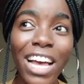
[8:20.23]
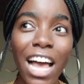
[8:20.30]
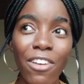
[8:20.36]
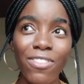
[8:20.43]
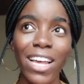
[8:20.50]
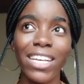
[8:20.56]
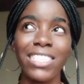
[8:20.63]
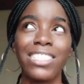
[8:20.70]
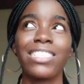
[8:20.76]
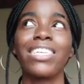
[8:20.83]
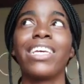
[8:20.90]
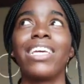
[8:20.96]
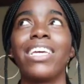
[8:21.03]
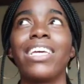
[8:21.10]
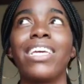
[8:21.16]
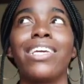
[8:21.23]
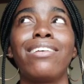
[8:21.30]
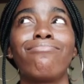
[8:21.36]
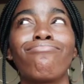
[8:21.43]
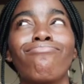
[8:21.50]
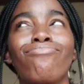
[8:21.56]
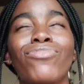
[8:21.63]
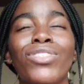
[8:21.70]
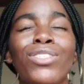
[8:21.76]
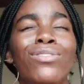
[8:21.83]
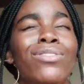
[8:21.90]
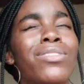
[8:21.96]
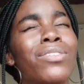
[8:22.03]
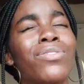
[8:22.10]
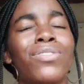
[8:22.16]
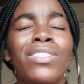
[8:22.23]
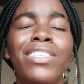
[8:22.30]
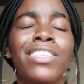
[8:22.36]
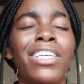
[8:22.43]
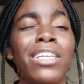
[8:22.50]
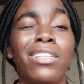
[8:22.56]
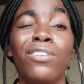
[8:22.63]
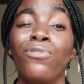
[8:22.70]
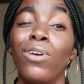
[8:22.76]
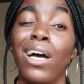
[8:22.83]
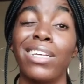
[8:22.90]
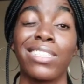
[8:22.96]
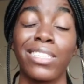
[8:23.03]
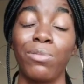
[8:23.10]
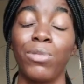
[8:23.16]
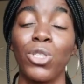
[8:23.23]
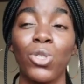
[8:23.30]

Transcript: I feel like it's a 50-50 thing if you ask me.